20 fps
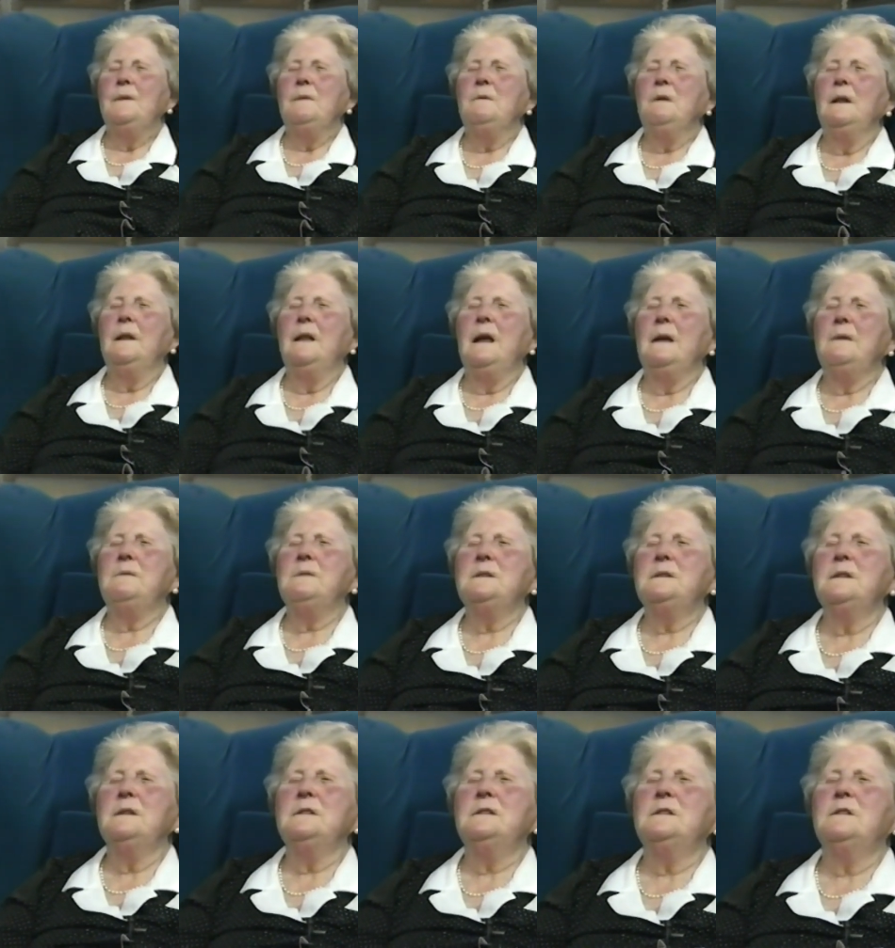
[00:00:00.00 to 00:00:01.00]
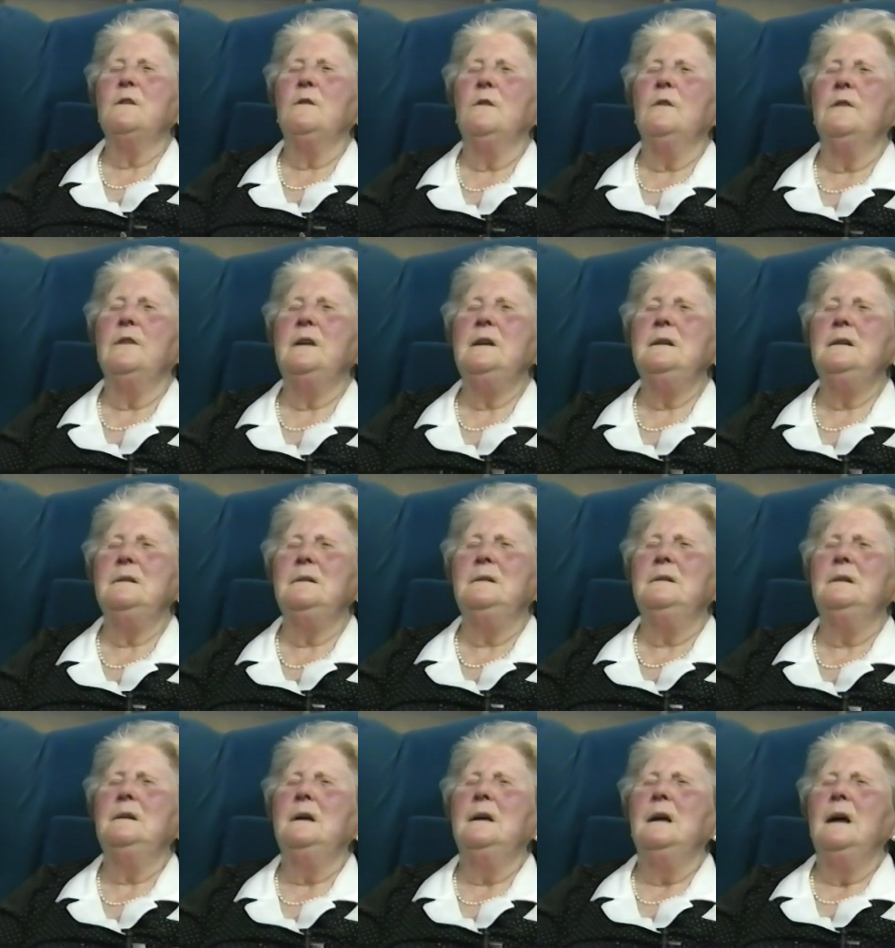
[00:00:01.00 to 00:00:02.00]
Well, that was the story.
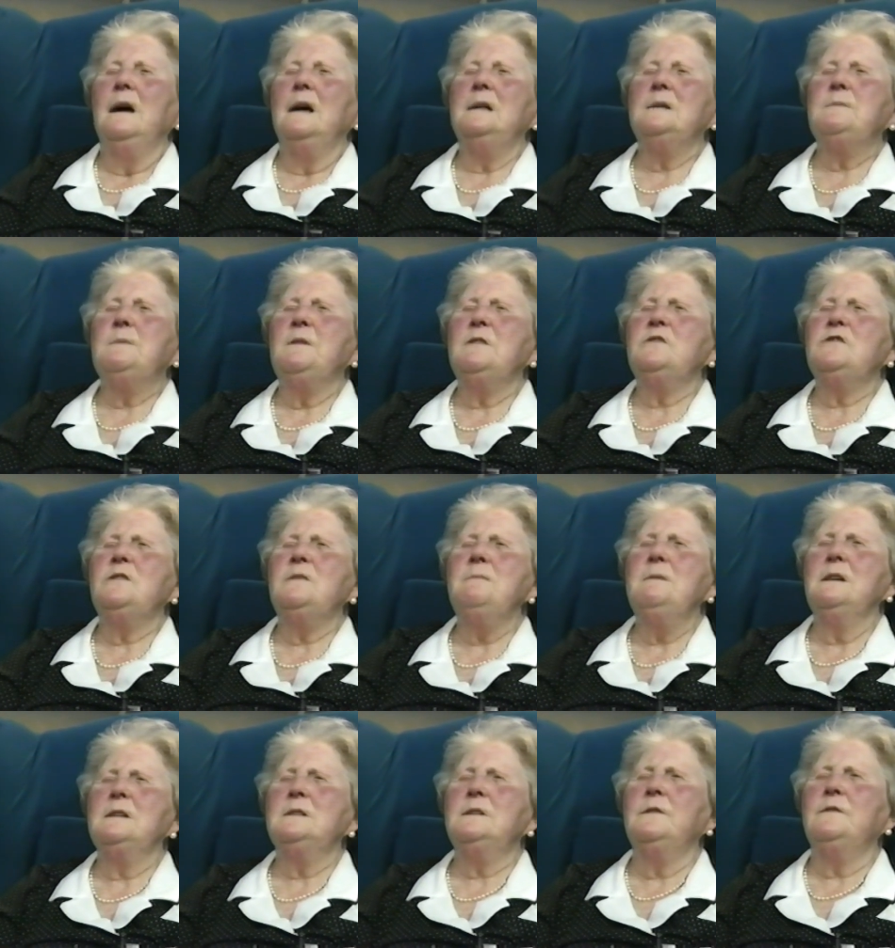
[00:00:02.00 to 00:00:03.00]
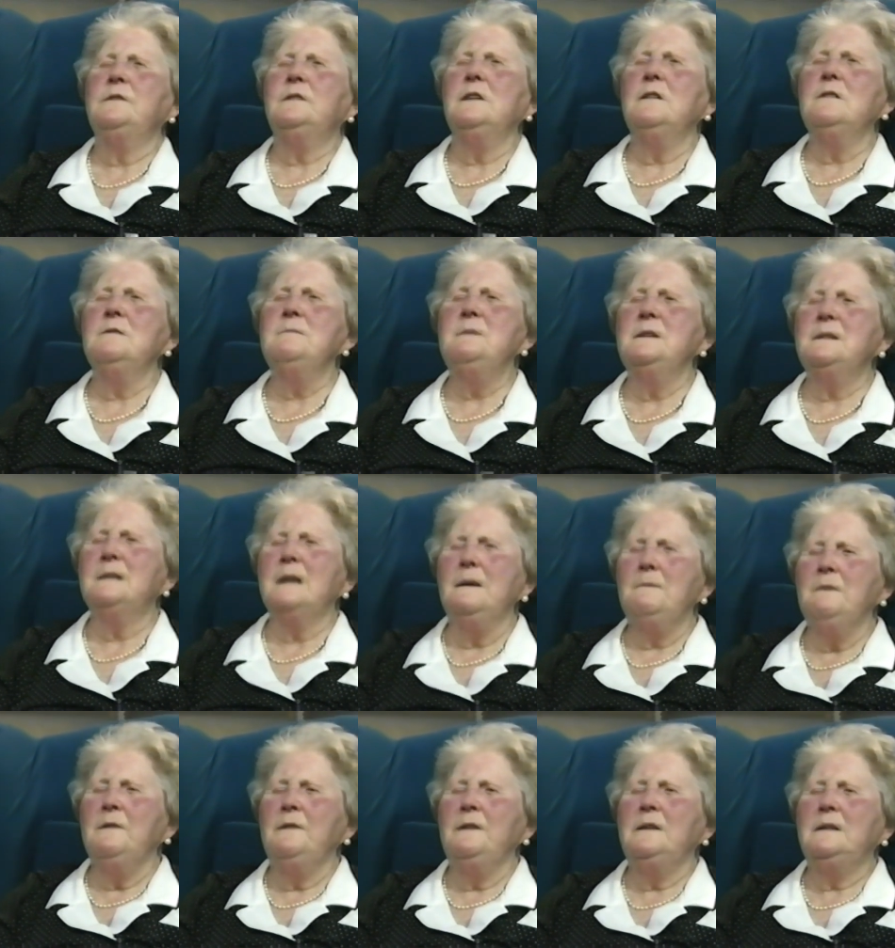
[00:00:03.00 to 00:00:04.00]
I suppose she must have told me
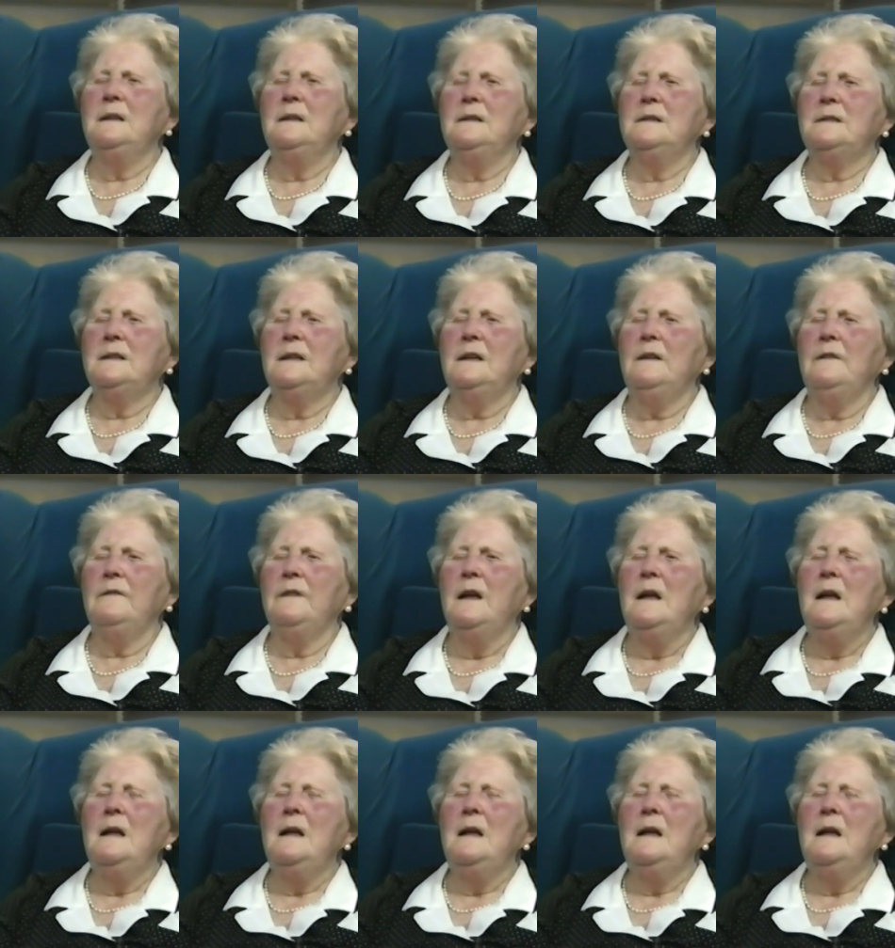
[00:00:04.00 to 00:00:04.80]
some of it herself,